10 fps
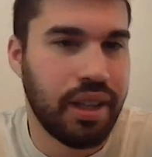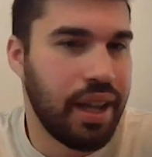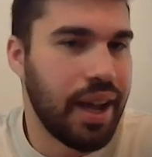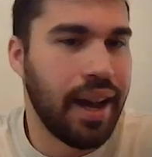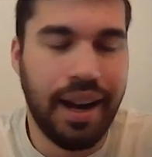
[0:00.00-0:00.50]

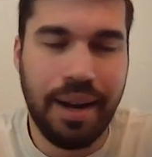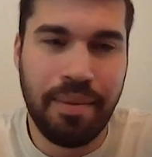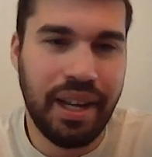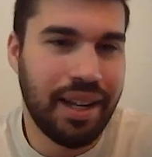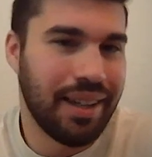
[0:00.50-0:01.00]
Yeah, I
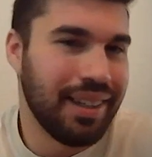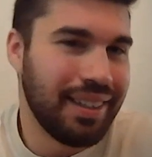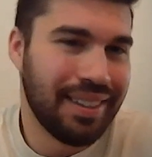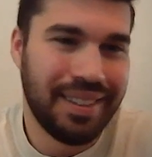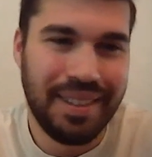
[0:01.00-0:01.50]

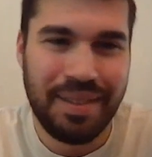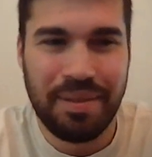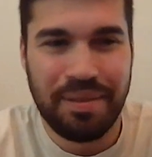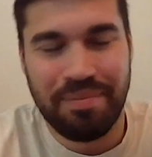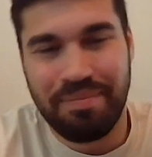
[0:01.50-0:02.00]
mean,
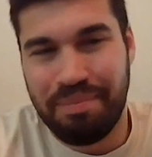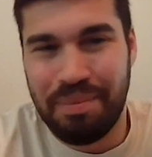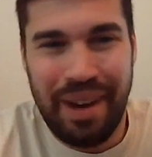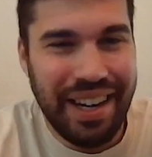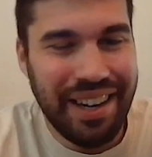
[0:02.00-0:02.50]

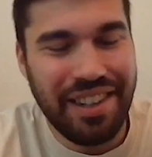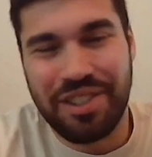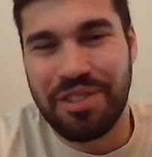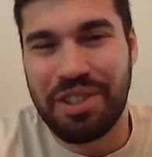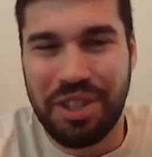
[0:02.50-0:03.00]
mining
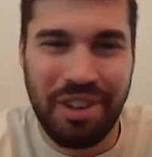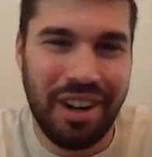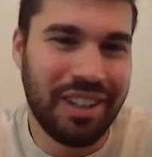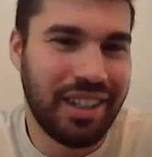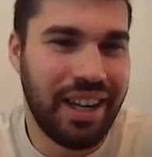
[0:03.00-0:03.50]
industry
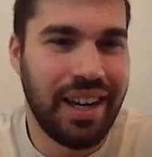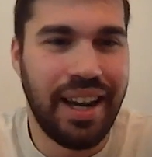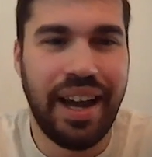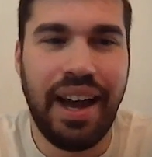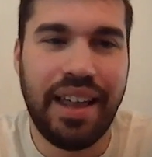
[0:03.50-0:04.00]
struggling.
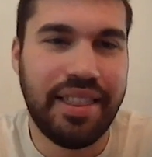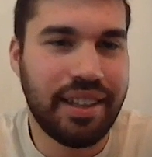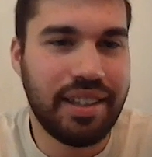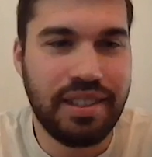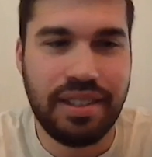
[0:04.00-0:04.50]
I
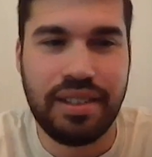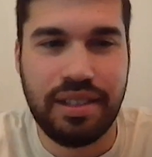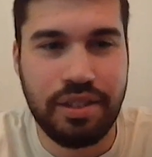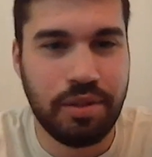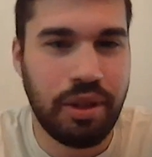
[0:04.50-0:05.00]
think this
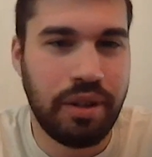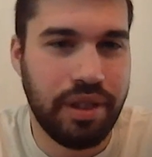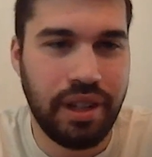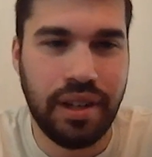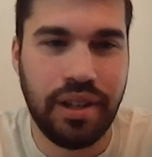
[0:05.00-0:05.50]
is sort
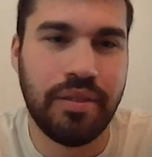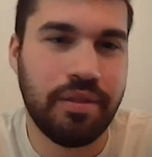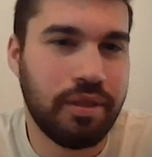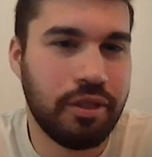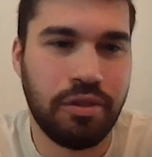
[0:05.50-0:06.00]
of
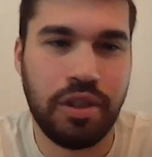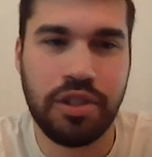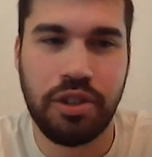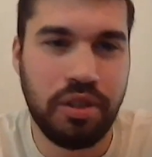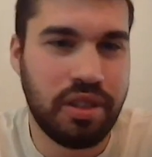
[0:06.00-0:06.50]
the
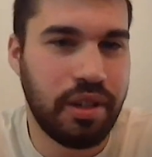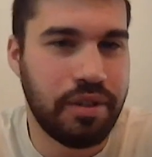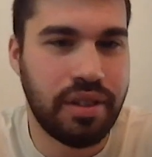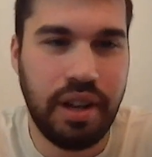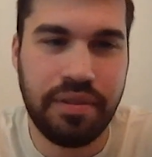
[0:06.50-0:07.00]
results
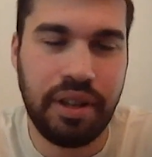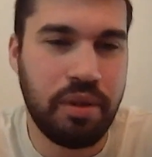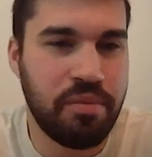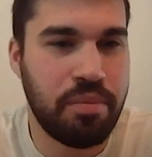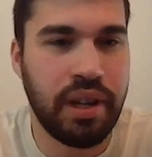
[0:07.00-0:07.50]
of stuff that
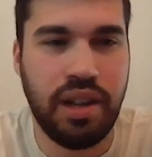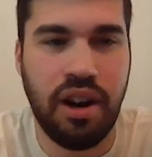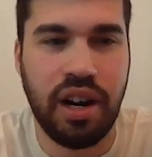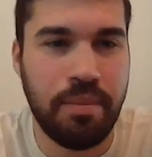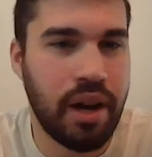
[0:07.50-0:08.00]
we've been
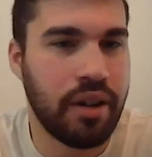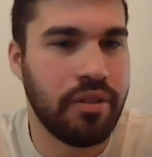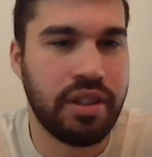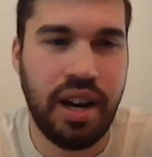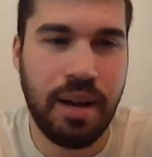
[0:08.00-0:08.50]
talking about
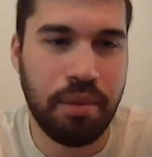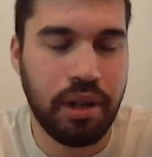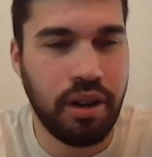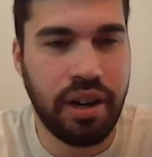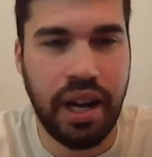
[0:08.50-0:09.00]
over time, but
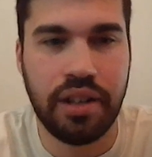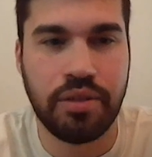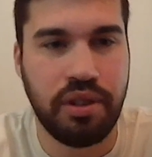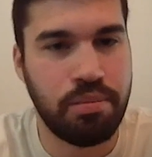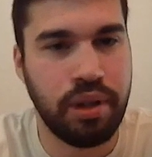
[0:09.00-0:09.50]
Arcane
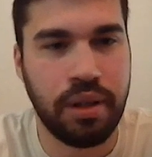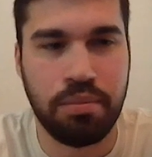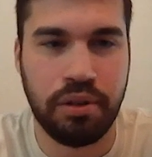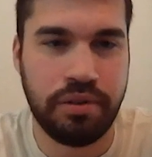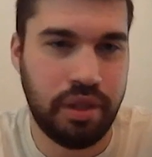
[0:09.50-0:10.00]
sort of put
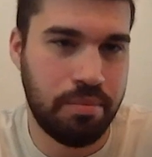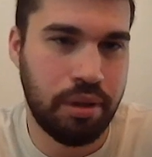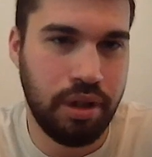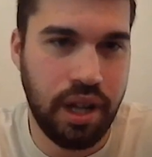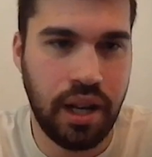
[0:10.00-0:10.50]
proof to the
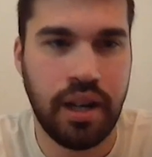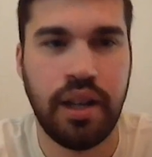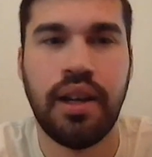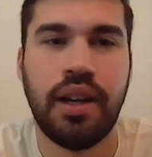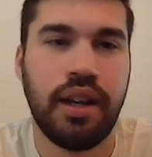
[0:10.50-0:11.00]
pudding.
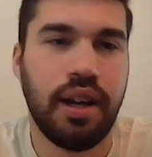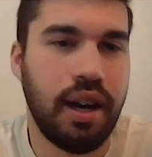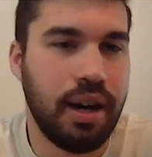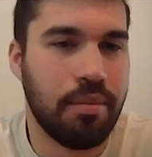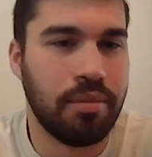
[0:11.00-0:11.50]

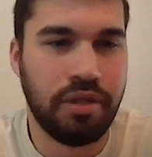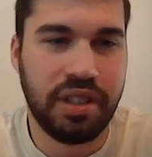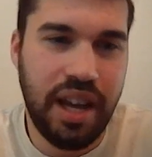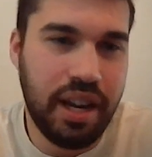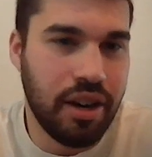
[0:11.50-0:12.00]
Um,
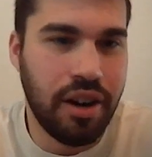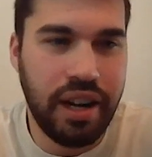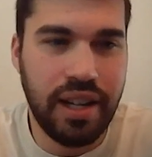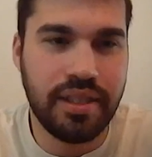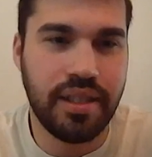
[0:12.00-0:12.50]
retained
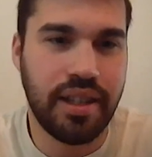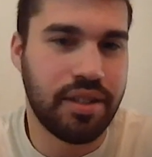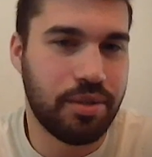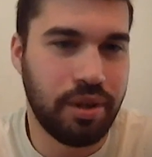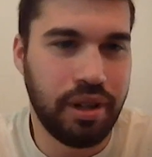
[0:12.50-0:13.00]
earnings
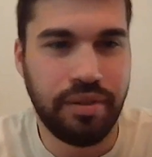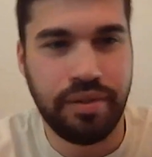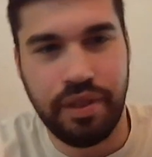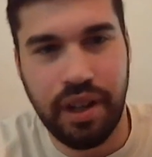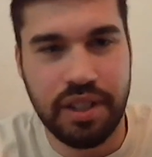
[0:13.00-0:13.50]
is sort of
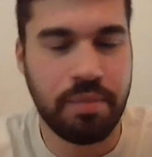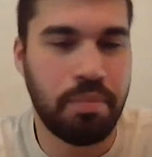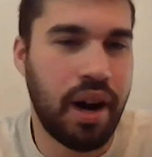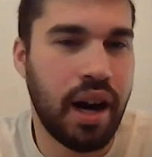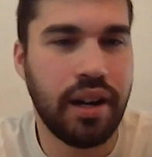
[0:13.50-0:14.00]
a
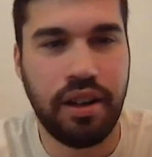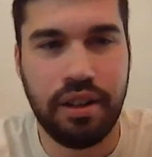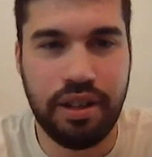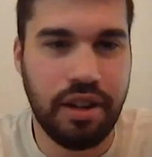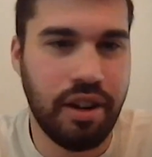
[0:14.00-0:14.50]
spot
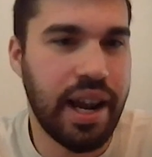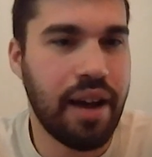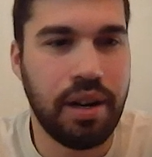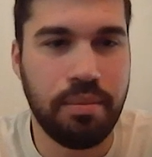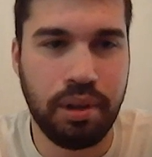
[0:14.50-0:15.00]
on your
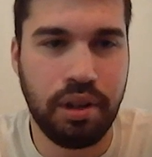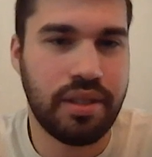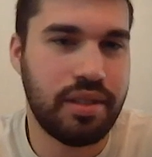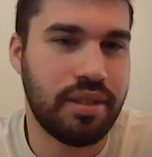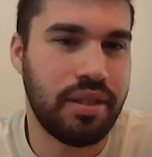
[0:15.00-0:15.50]
accounting
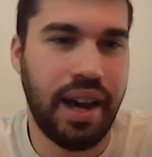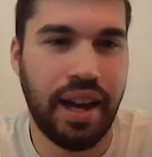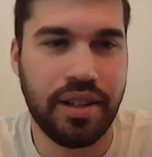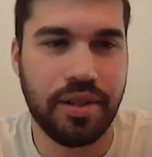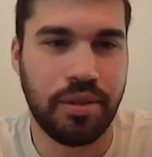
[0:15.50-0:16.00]
books
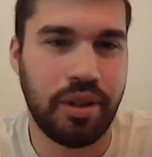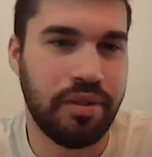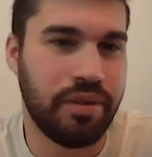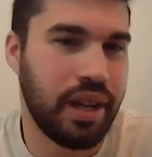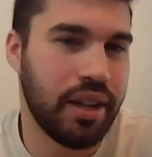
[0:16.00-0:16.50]
that sort
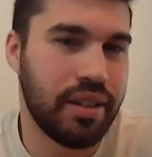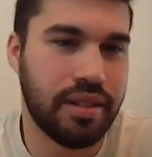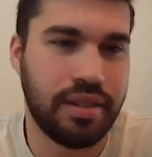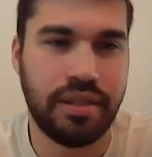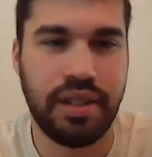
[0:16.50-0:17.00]
of
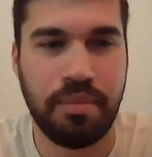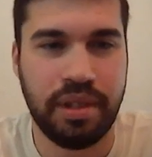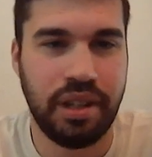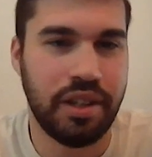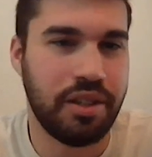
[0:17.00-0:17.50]
gets
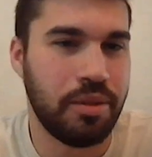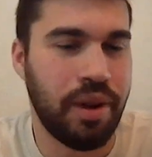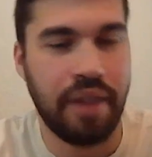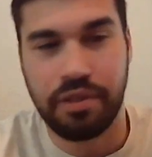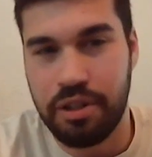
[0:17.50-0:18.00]
dumped
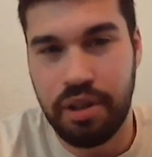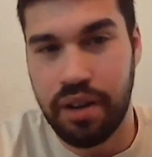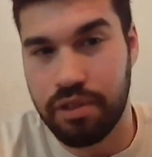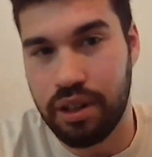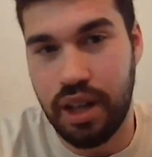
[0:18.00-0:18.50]
into after you
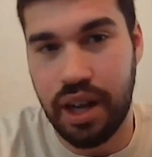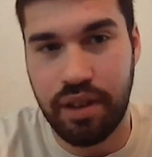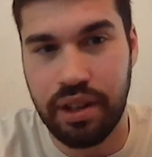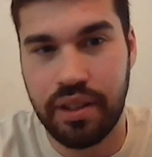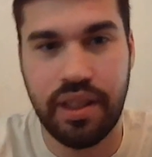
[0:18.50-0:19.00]
cover a lot
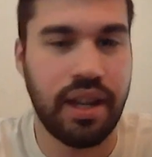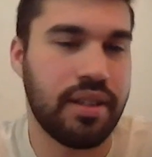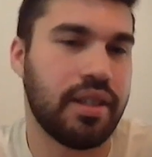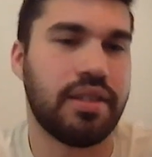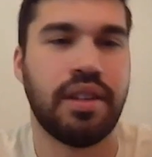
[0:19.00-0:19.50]
of other
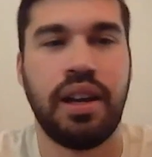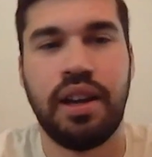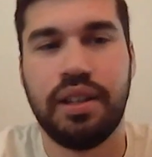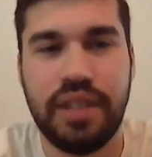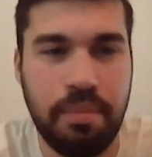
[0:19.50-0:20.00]
things. It's
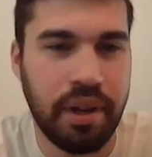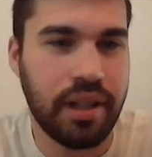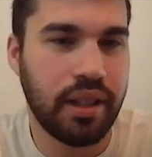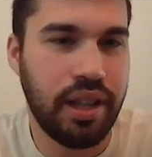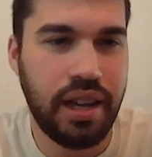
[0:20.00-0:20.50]

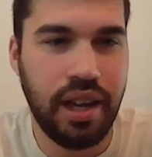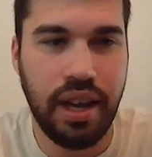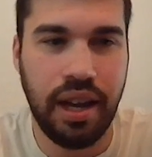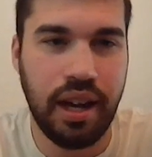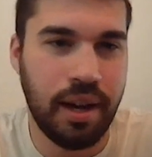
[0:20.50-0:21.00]

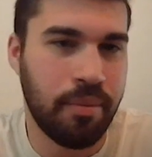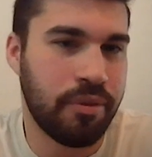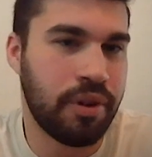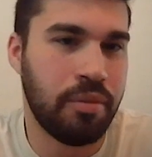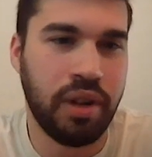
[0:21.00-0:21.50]
typically, um,
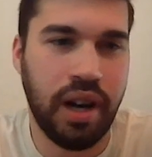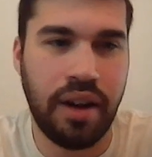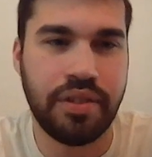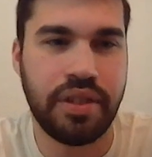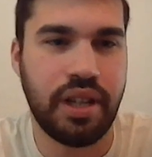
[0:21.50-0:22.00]
from what
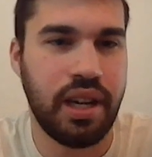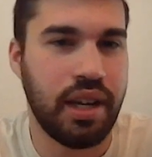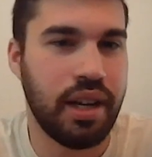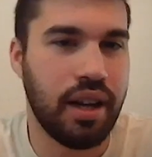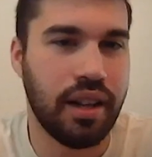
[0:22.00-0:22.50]
I've
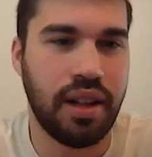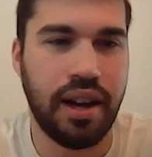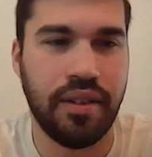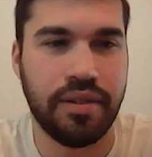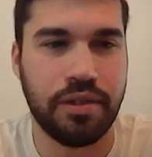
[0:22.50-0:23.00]
seen, a
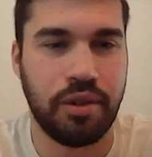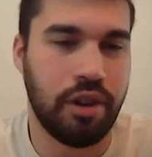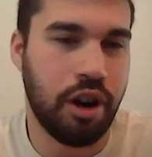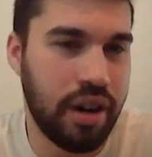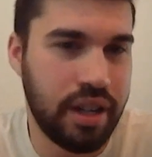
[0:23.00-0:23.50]
lot of sort
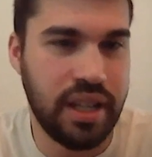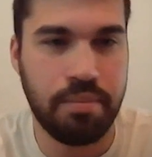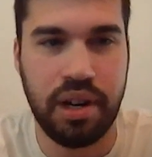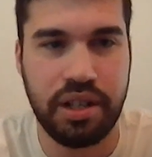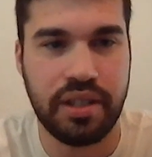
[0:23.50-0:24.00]
of R and D
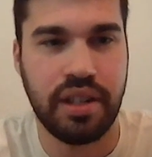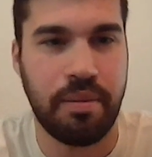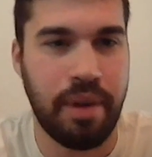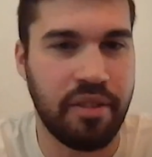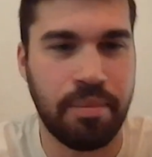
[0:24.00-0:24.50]
budgets
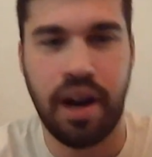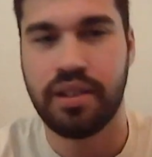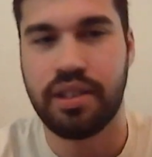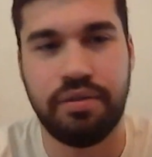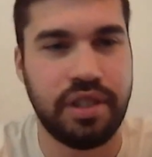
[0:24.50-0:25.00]
come out of
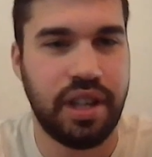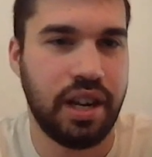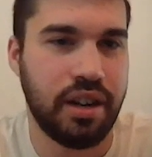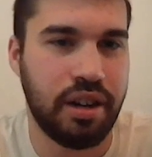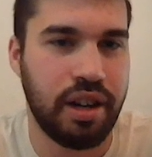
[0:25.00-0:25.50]
positive
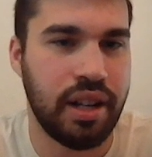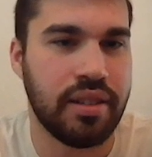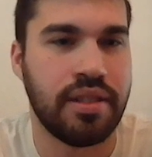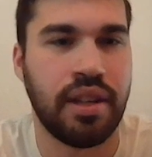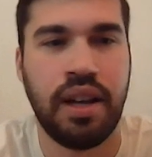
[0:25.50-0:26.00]
retained
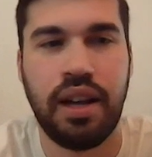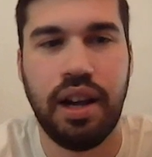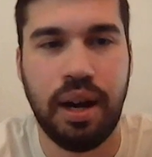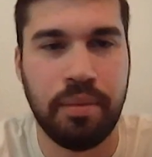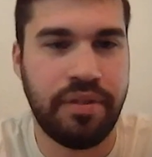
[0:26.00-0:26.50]
earnings.
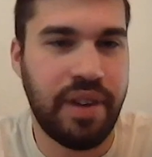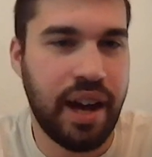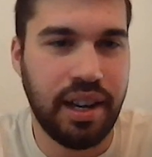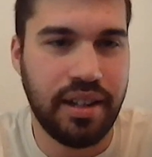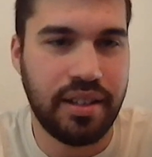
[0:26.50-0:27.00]
Um, the
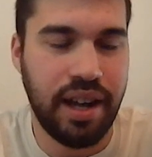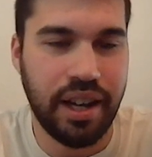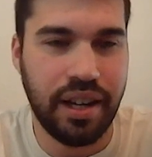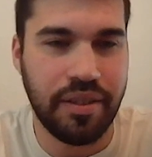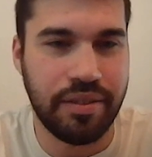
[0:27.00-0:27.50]
fact that it's
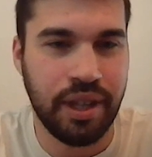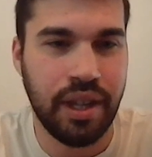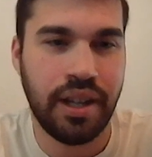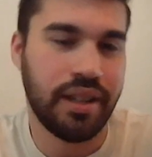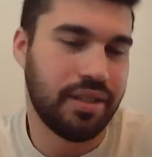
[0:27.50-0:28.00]
negative
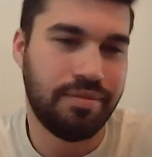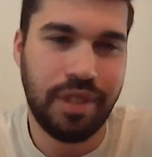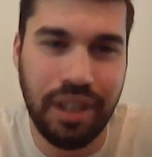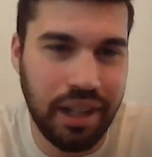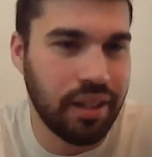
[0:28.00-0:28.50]
is
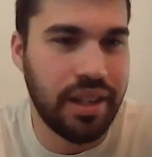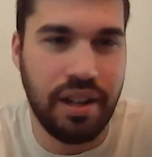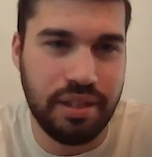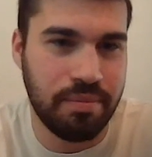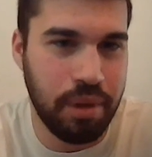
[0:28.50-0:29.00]
clearly
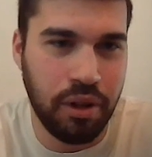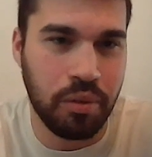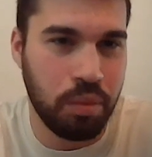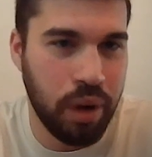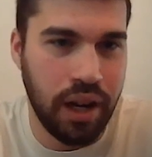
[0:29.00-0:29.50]
doesn't
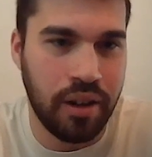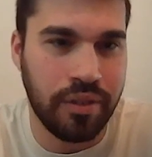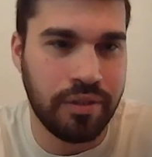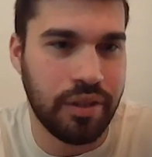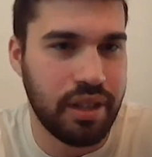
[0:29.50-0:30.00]
bode
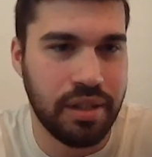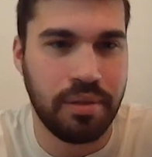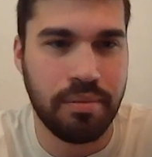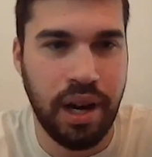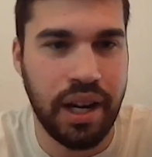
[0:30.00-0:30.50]
well for
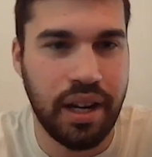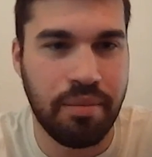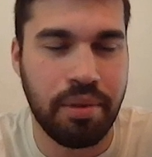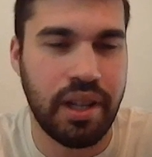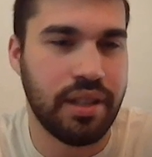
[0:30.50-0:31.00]
these mining
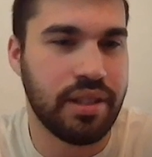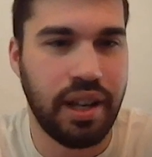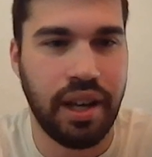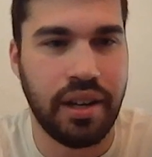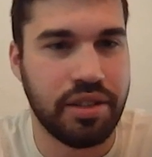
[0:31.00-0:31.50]
companies,
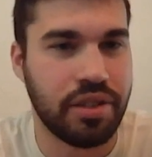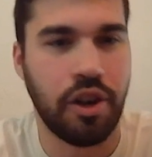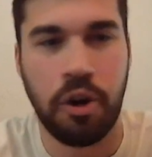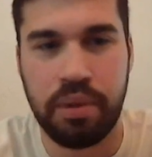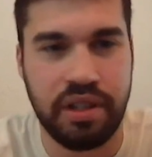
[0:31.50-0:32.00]
and just
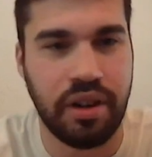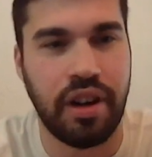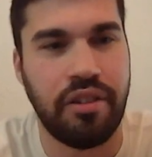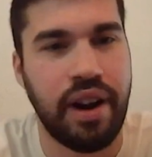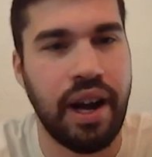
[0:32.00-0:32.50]
hope to turn
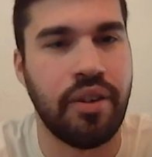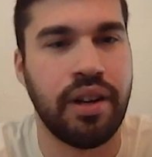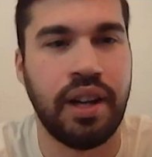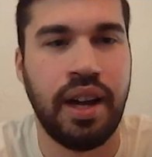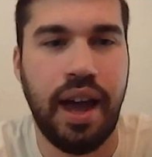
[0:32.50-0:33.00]
it
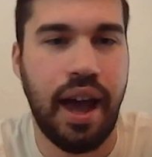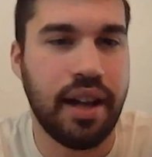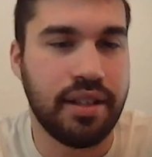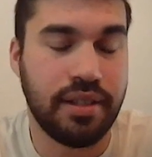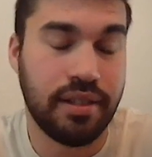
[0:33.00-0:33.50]
around
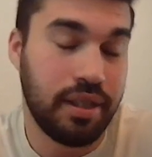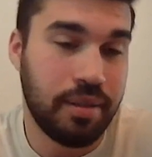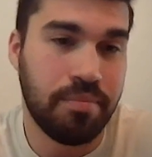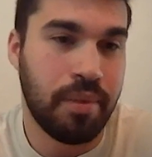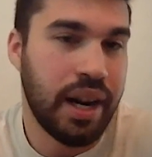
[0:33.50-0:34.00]
as
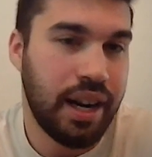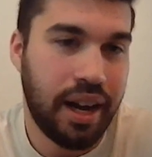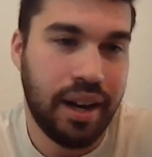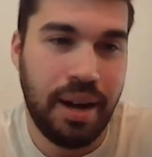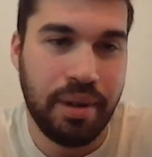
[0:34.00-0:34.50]
the mining
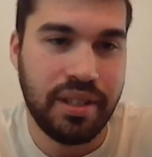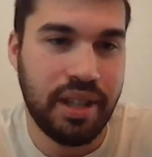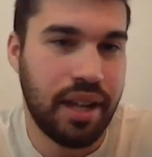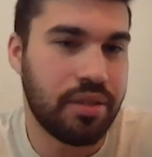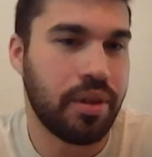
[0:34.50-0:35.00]
economic
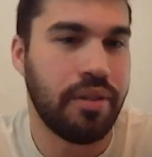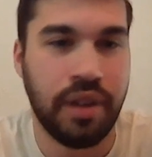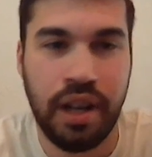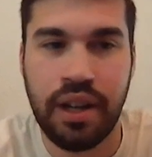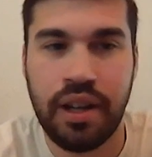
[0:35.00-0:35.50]
state sort of